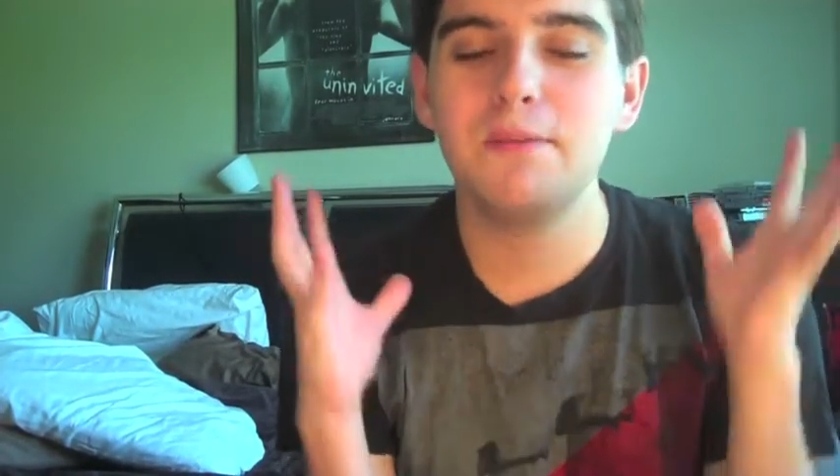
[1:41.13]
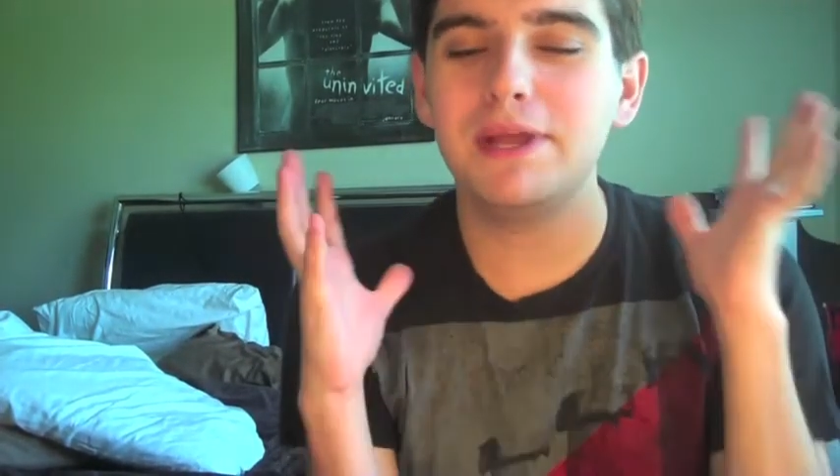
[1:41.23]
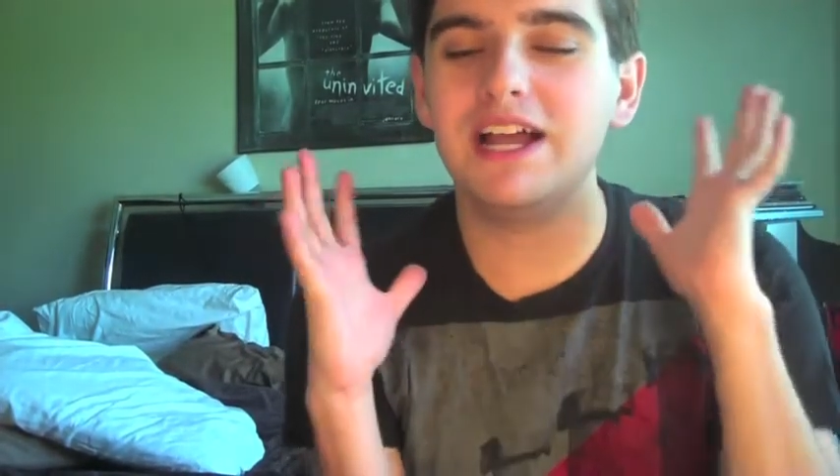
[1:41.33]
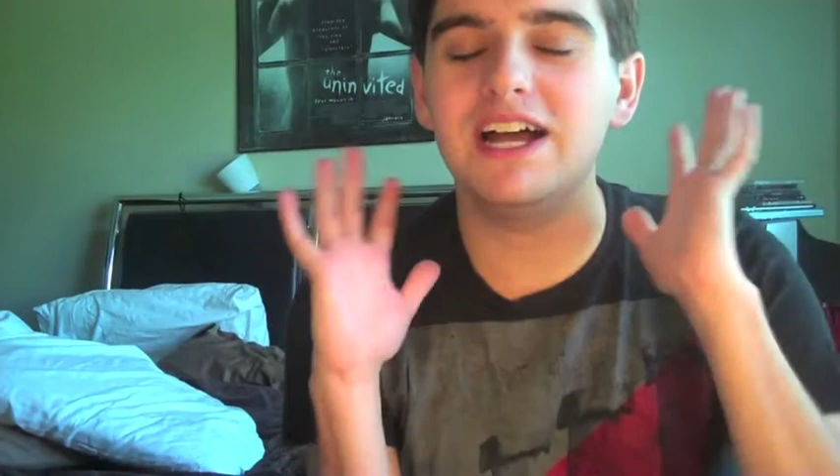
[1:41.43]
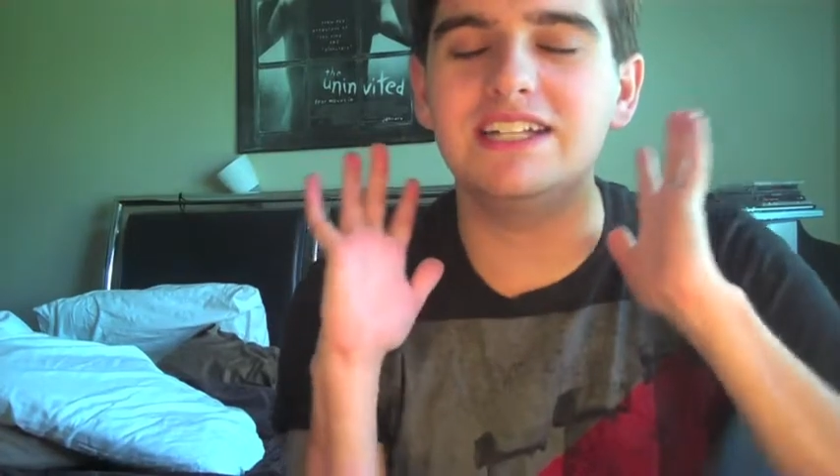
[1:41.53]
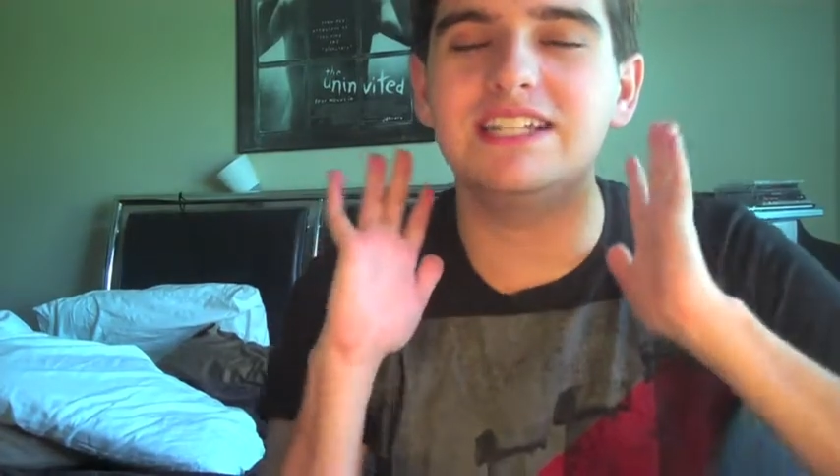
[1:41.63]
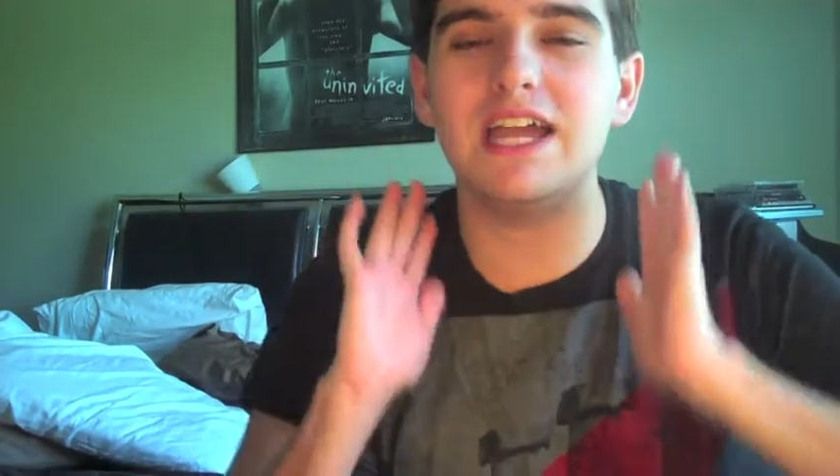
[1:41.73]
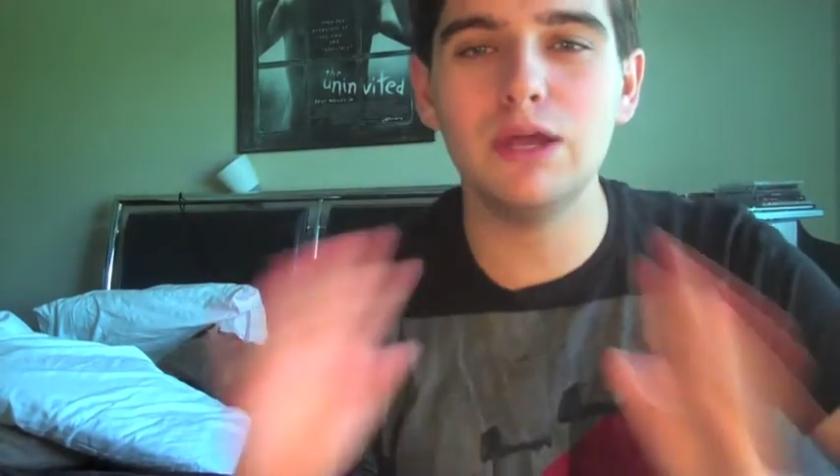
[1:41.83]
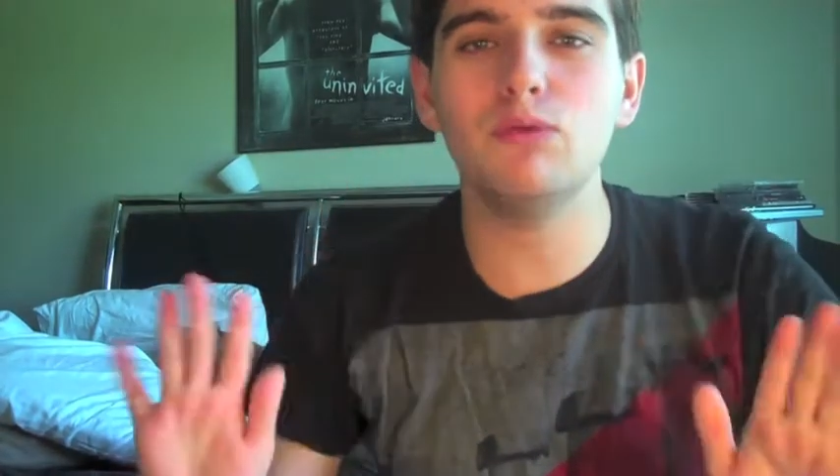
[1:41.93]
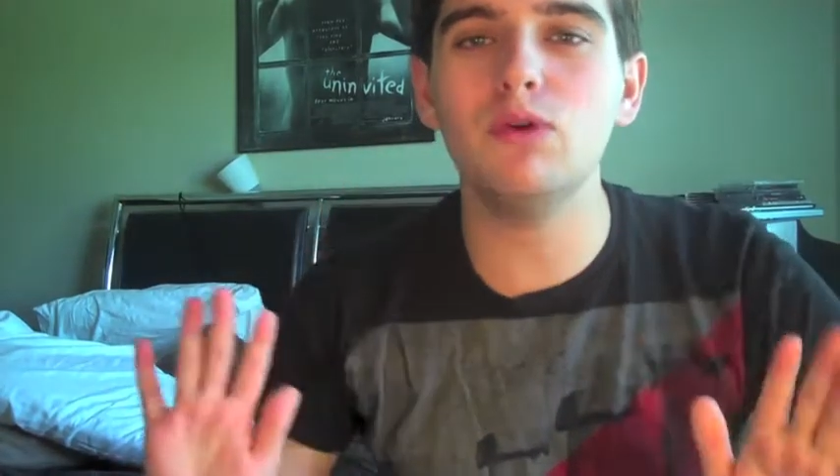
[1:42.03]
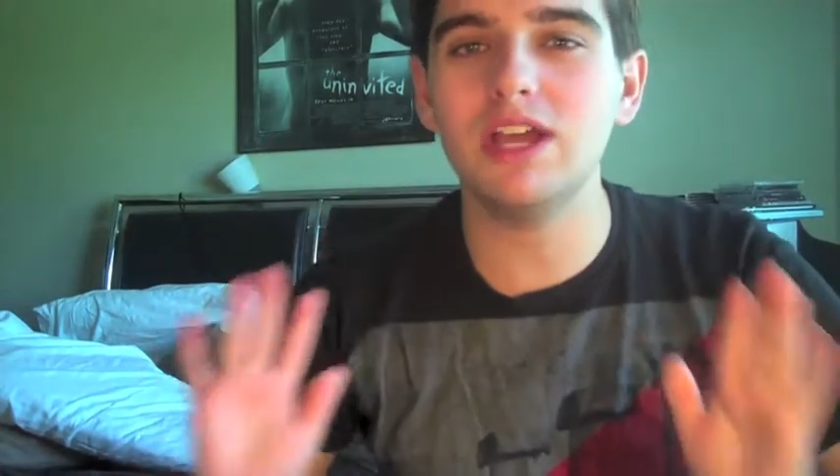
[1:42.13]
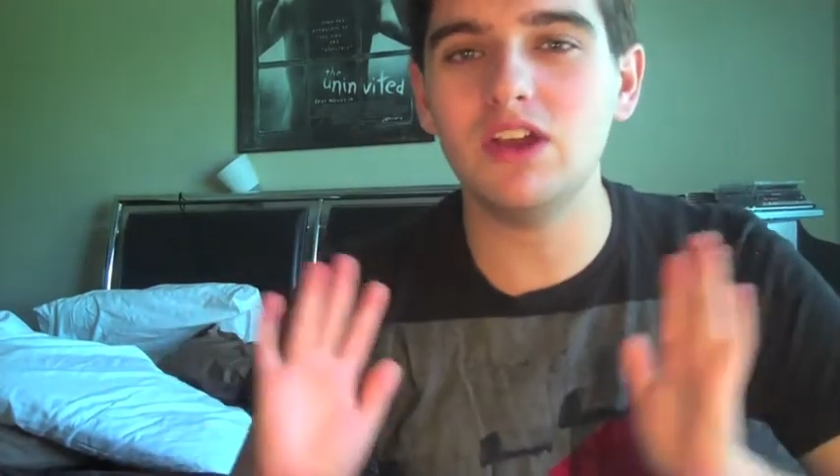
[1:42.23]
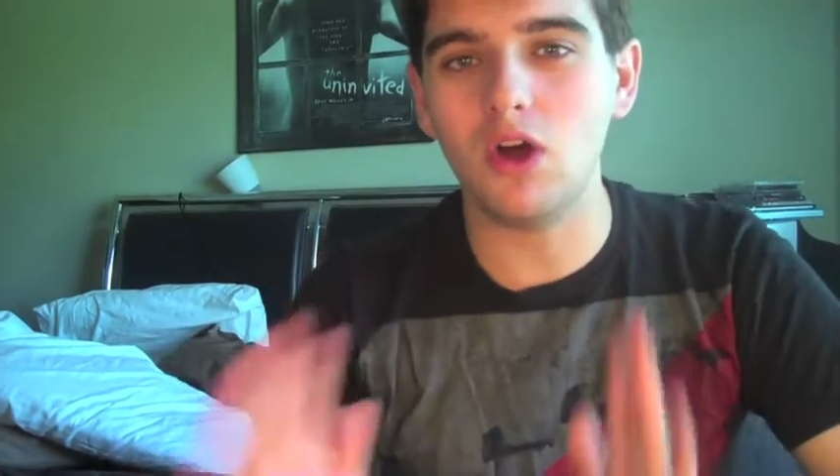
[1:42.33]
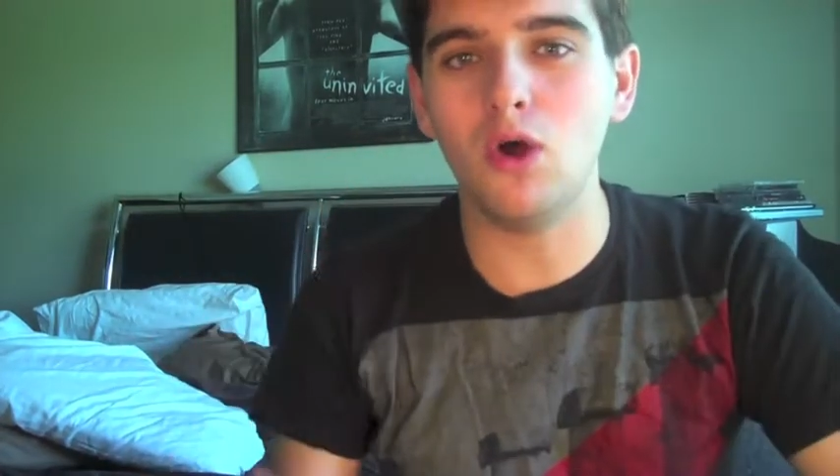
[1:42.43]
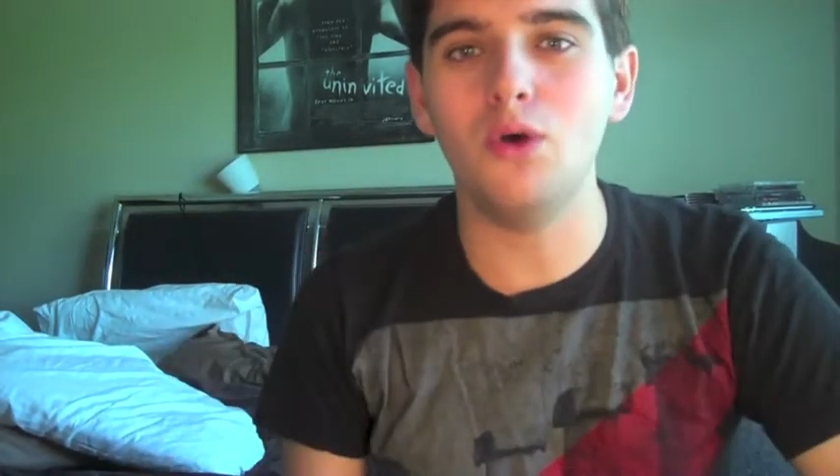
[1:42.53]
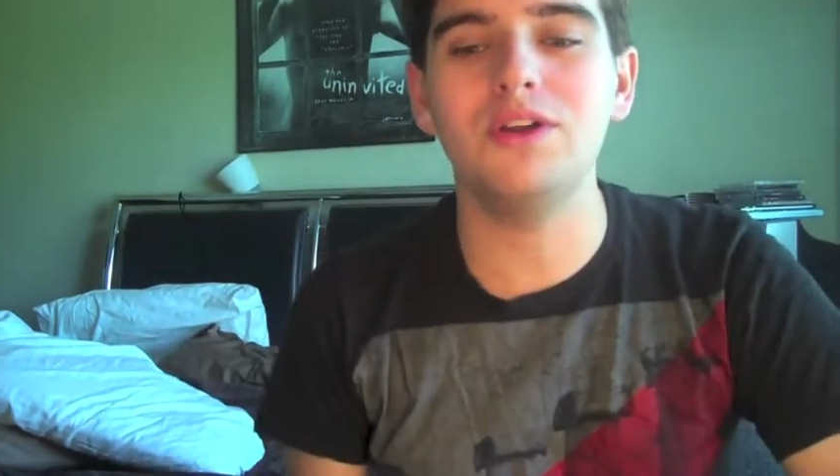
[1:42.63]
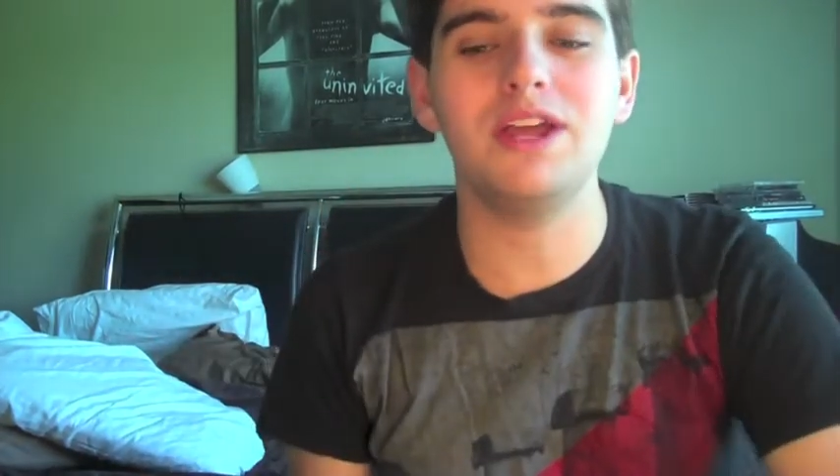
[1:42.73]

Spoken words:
because it will get old.